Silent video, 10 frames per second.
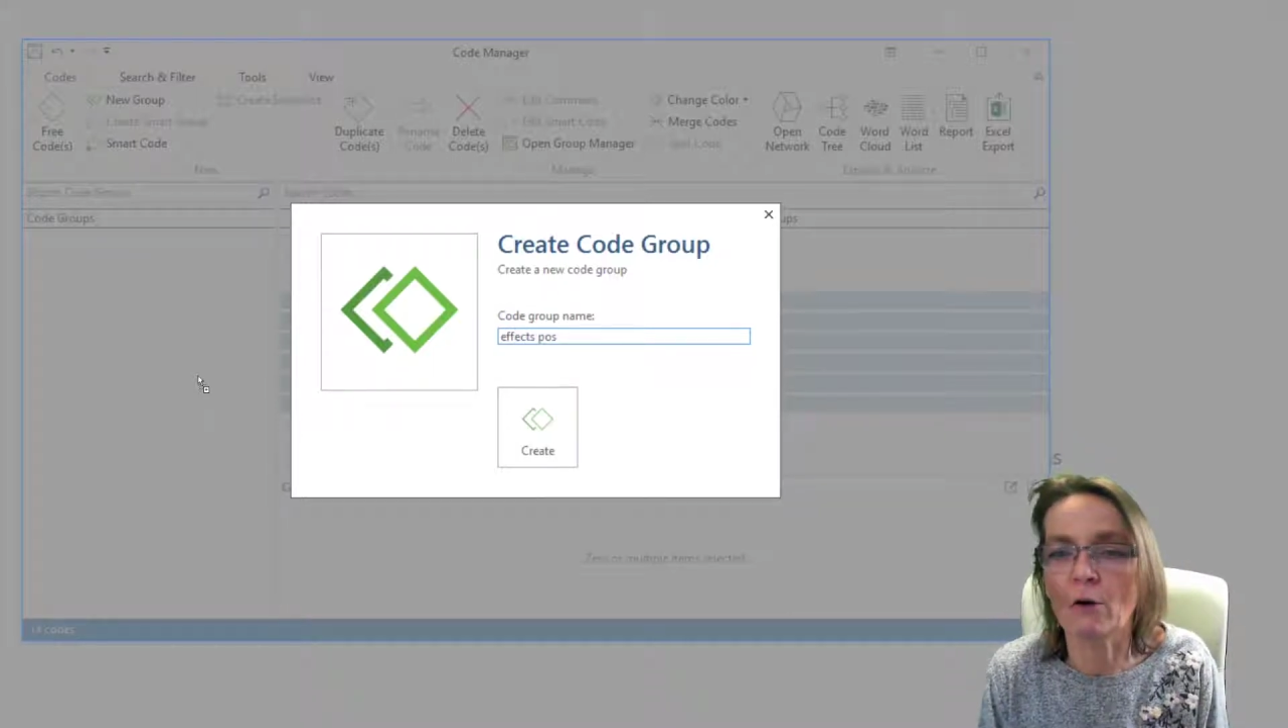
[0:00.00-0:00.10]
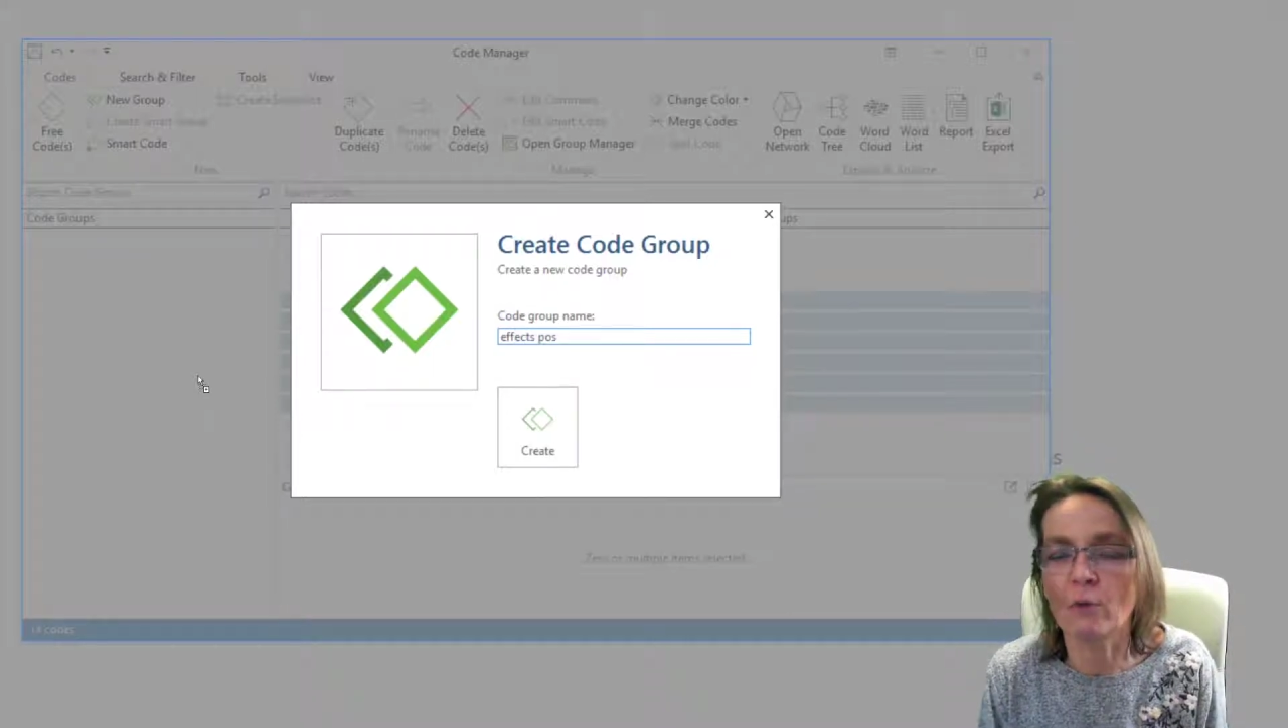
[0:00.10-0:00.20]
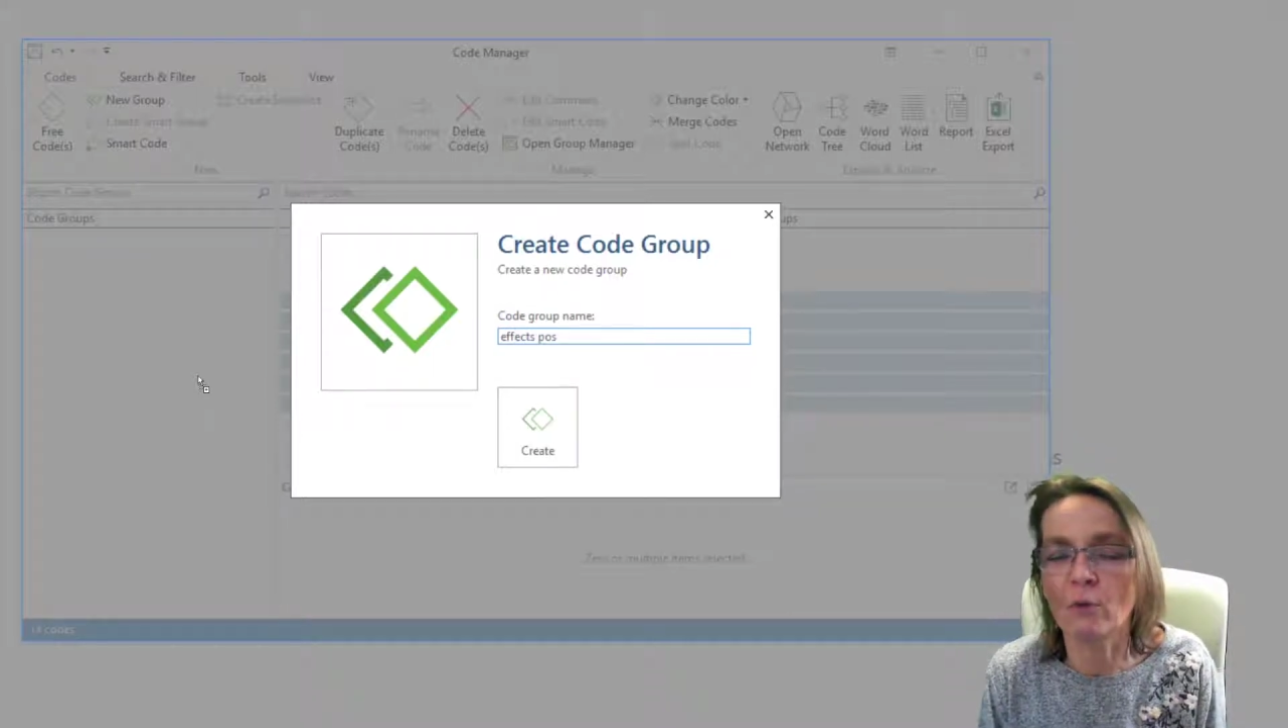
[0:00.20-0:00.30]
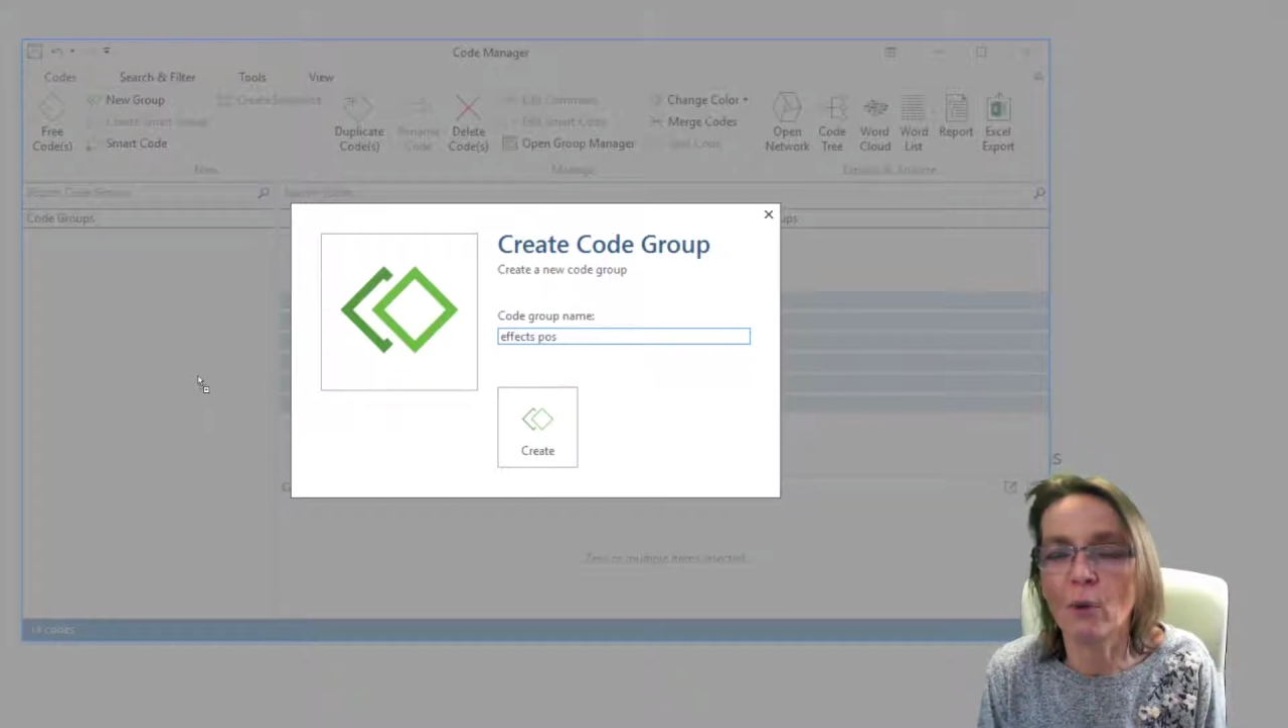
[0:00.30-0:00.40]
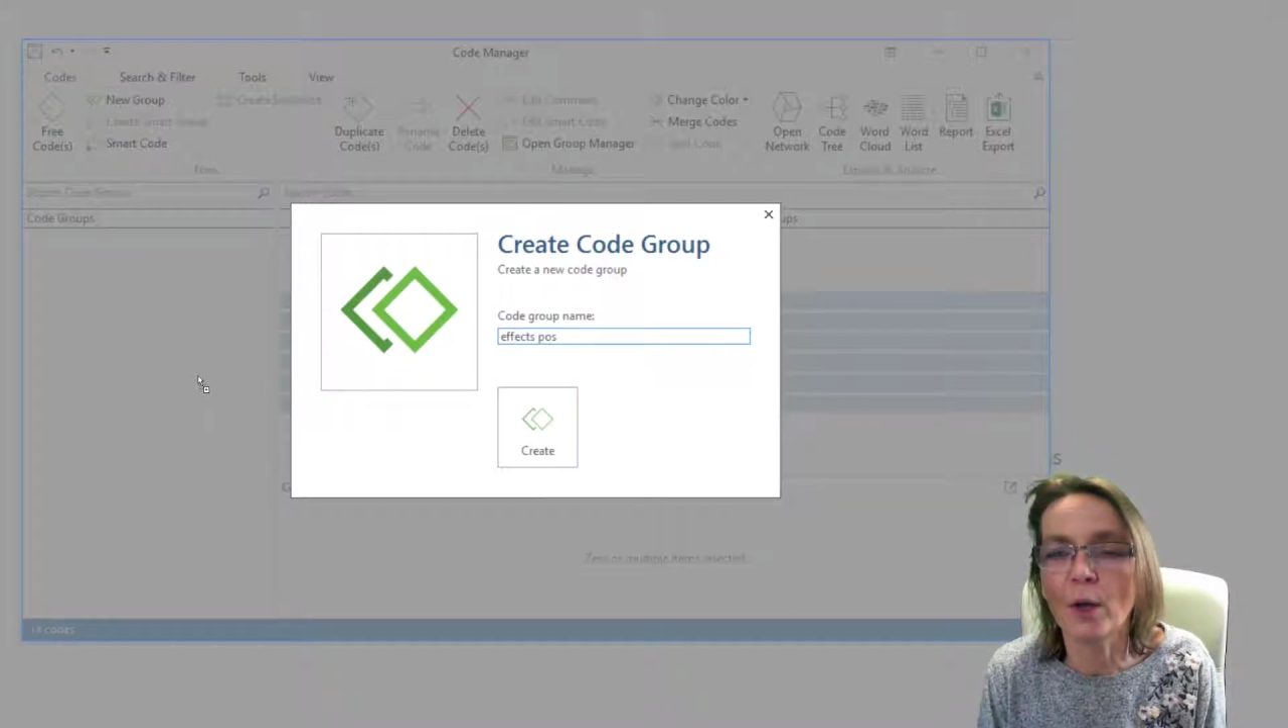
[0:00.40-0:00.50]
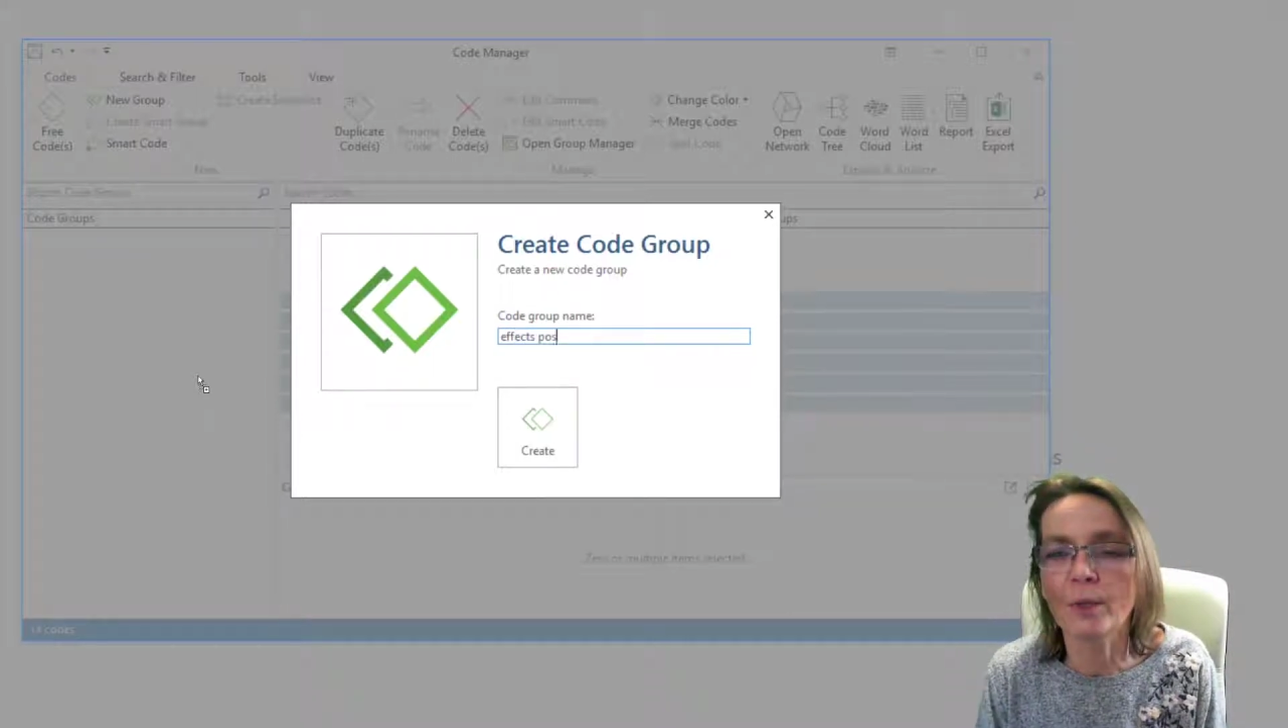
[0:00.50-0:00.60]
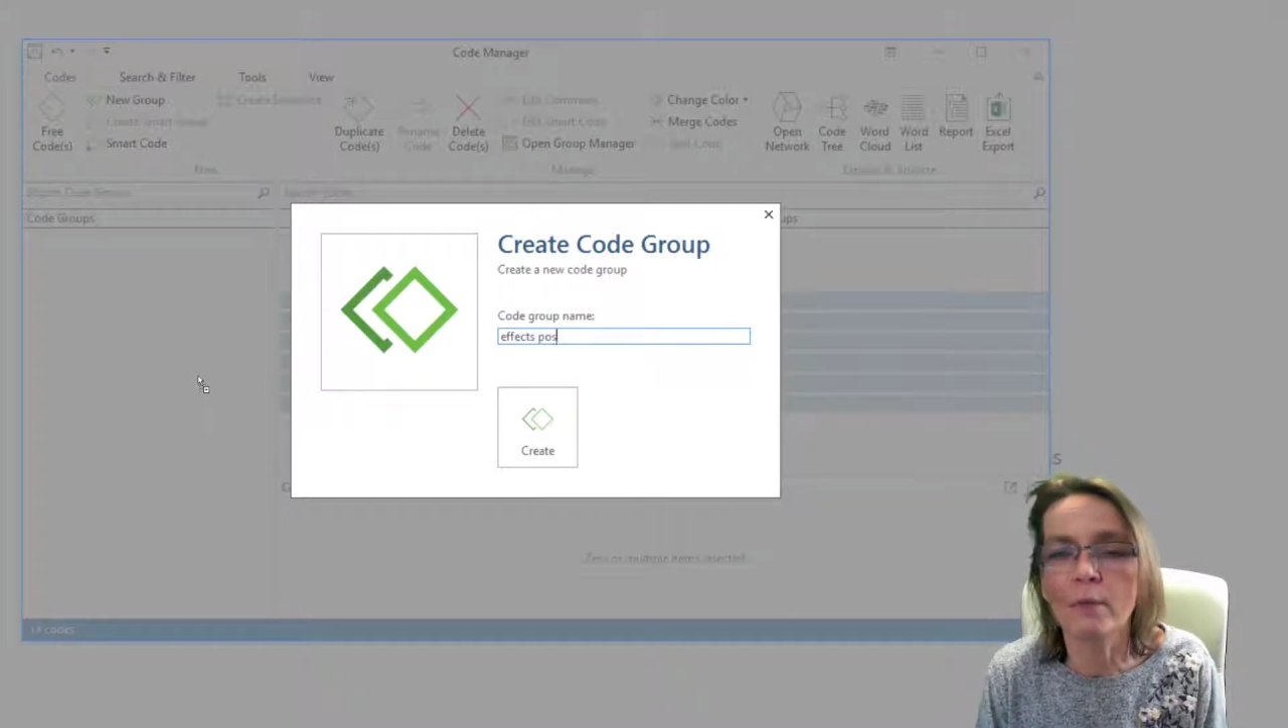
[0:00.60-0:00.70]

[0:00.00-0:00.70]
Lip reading: want,